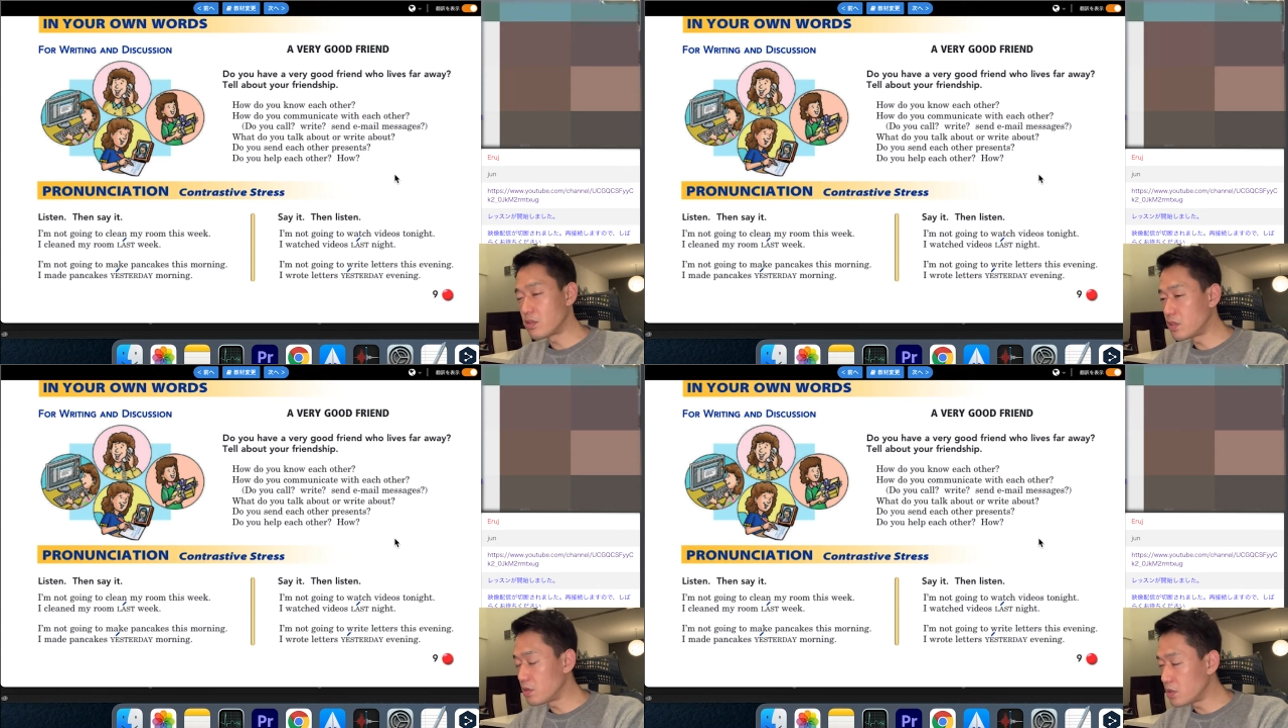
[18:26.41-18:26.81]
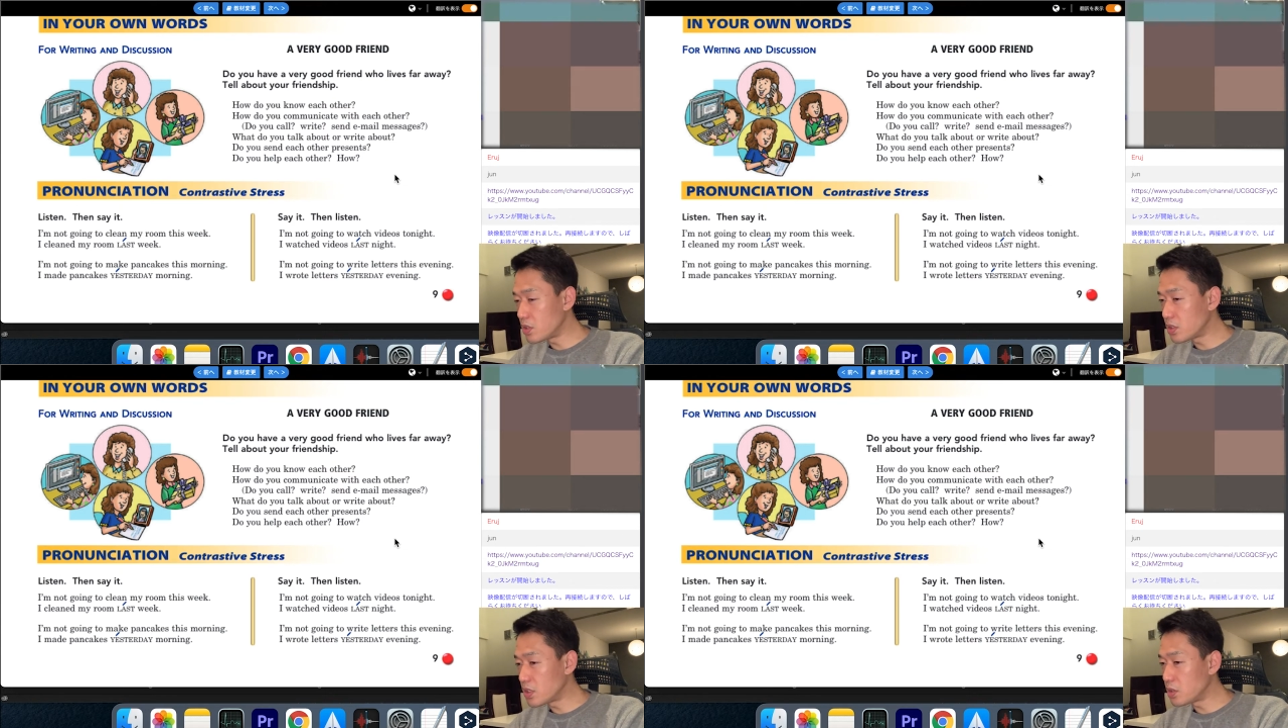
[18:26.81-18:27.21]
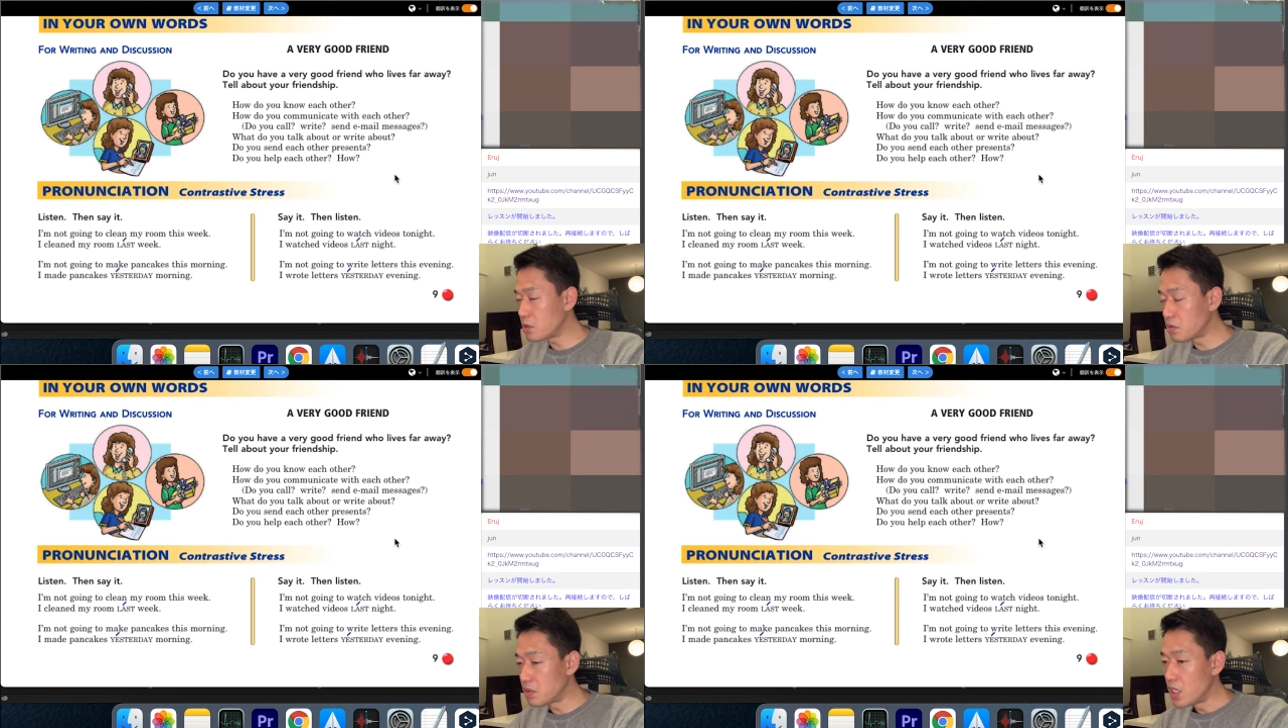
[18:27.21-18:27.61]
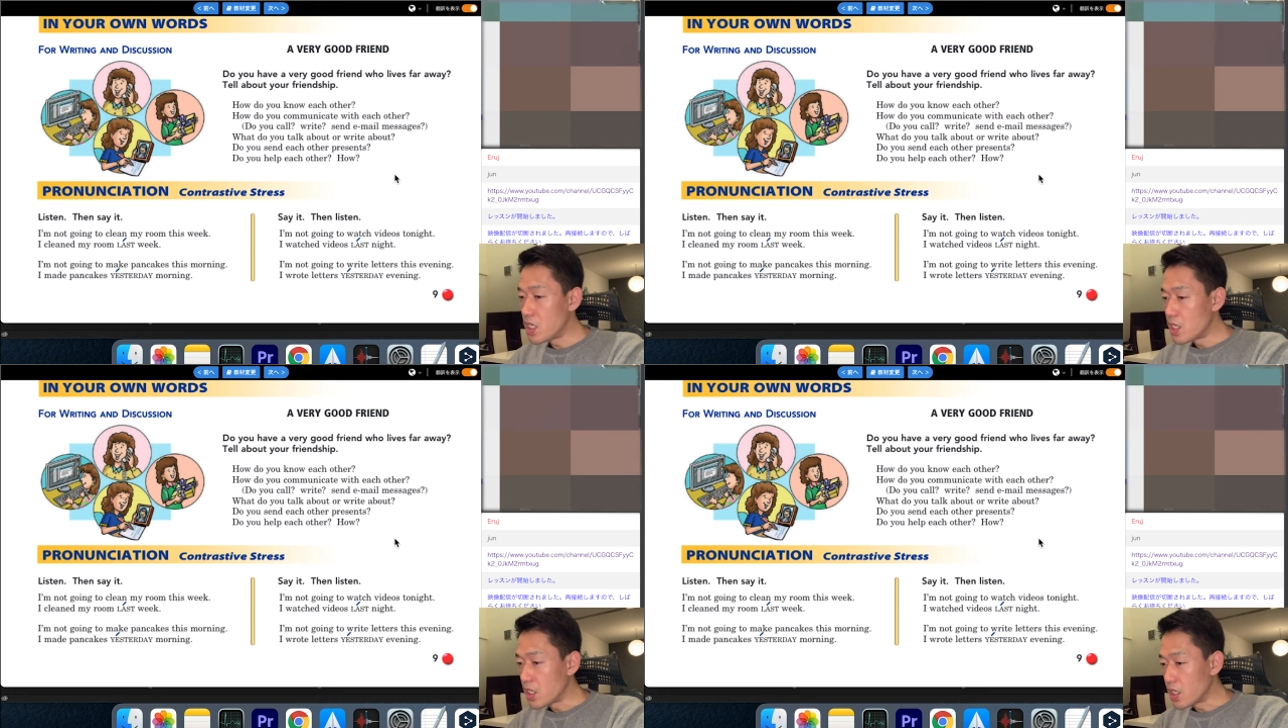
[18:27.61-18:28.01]
you do
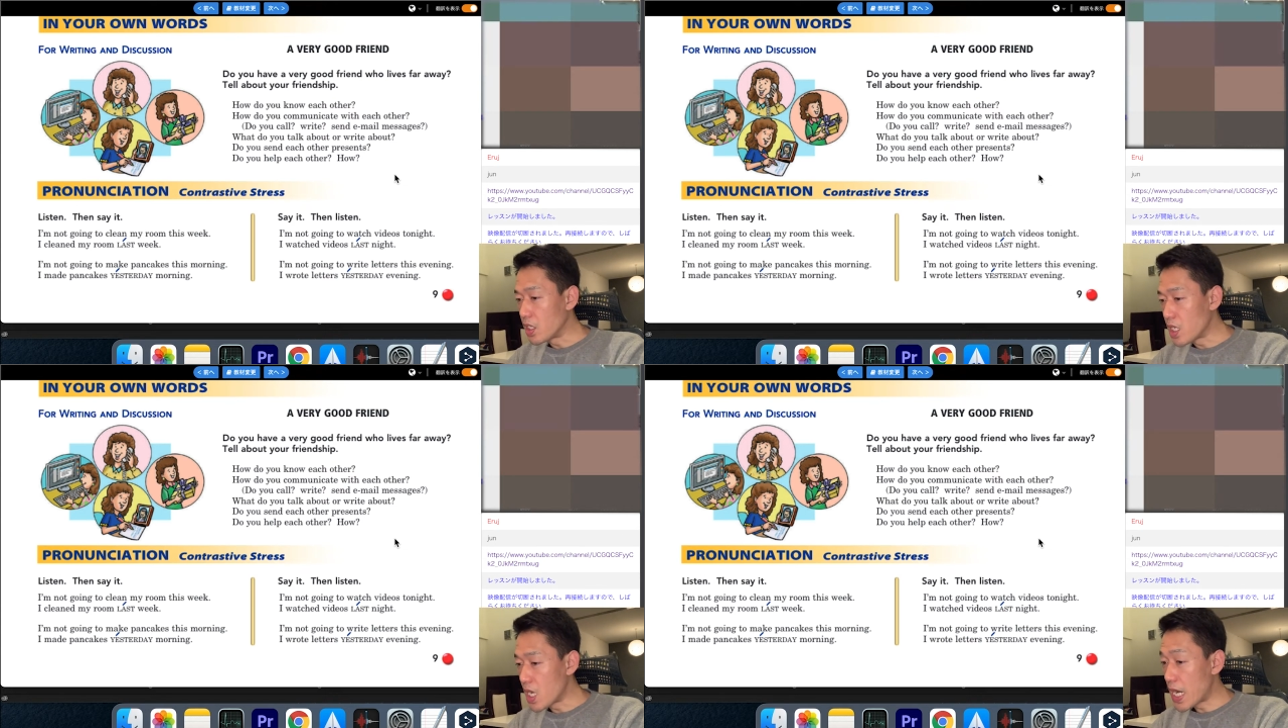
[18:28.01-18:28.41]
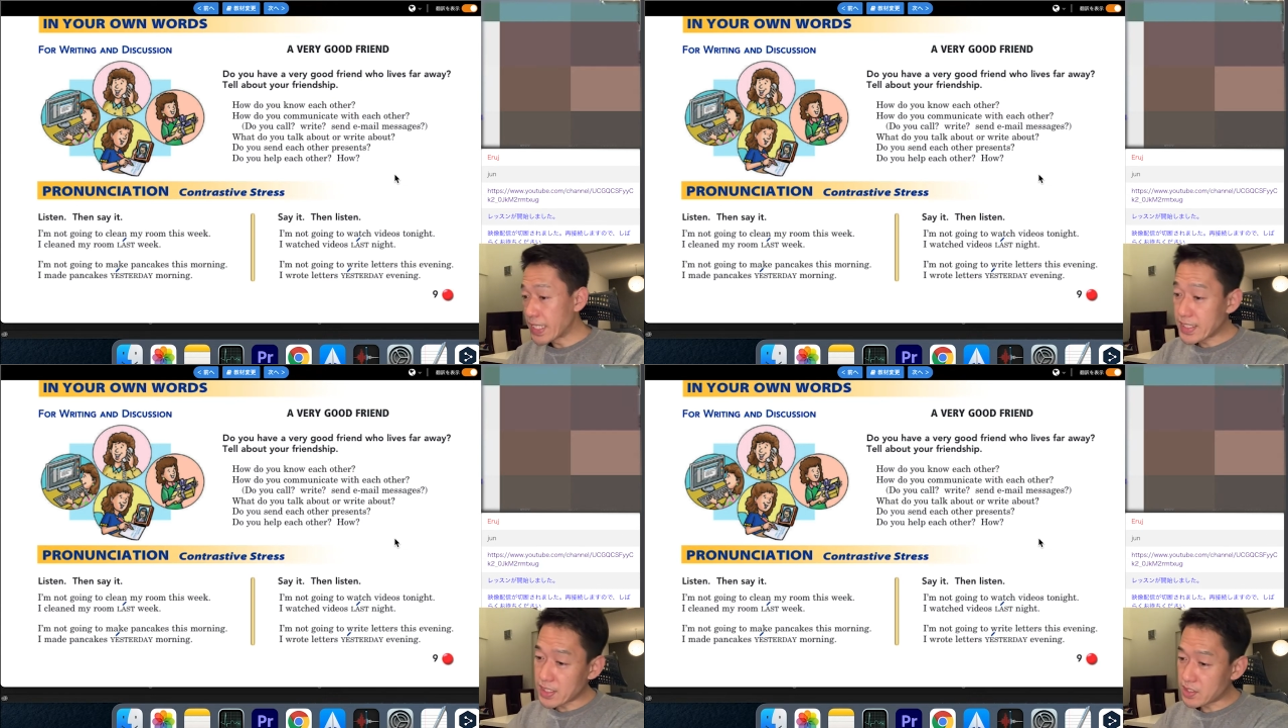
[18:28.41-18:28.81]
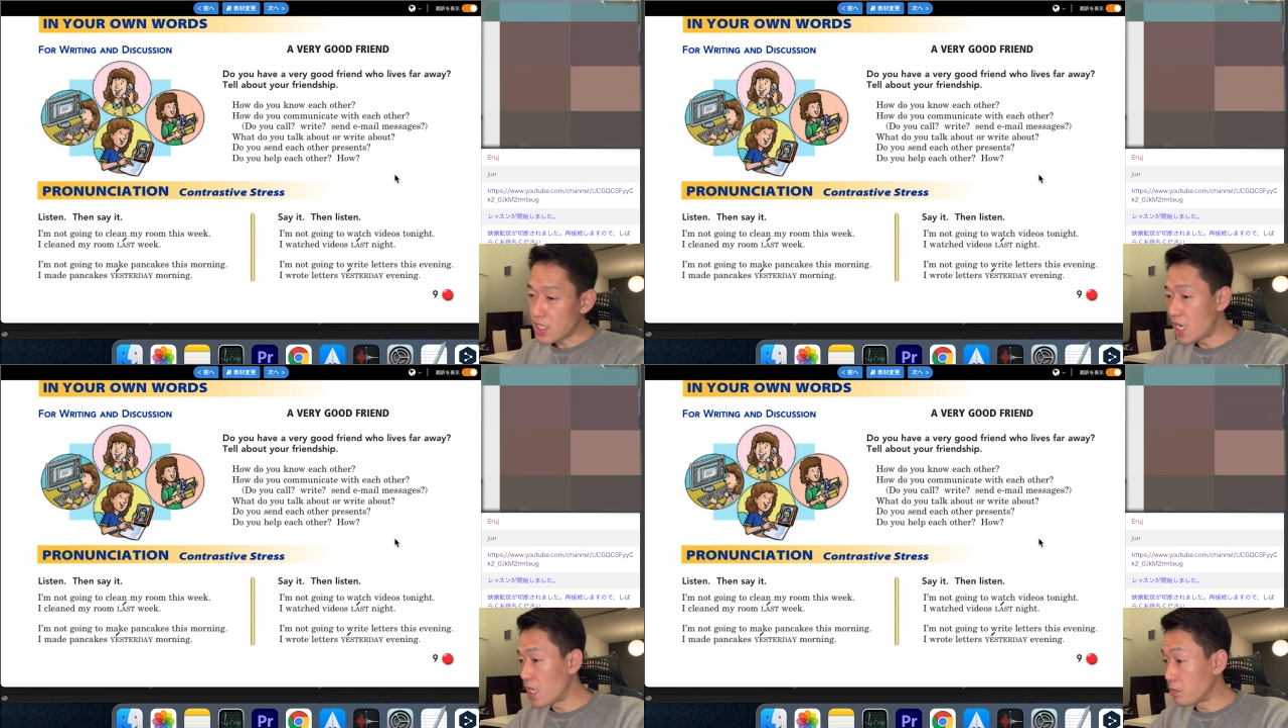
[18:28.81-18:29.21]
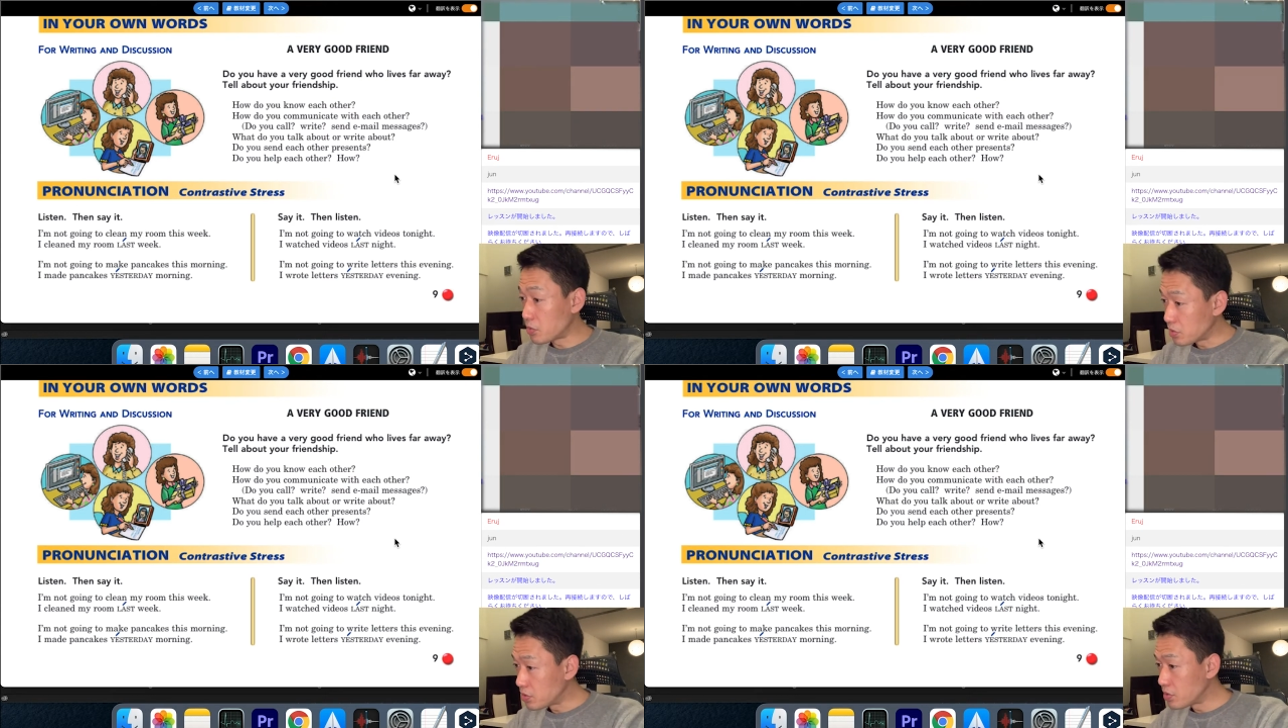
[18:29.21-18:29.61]
at that time?